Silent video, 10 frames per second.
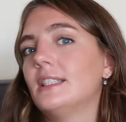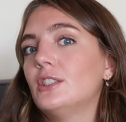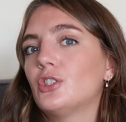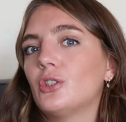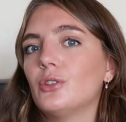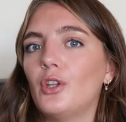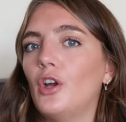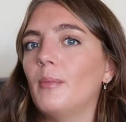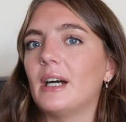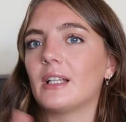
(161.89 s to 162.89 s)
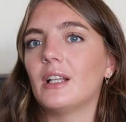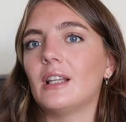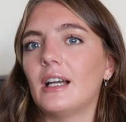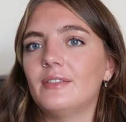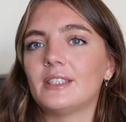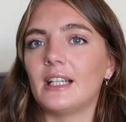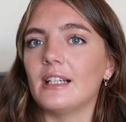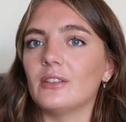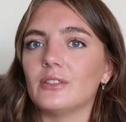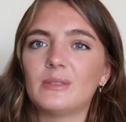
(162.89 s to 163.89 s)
digital nomad lifestyle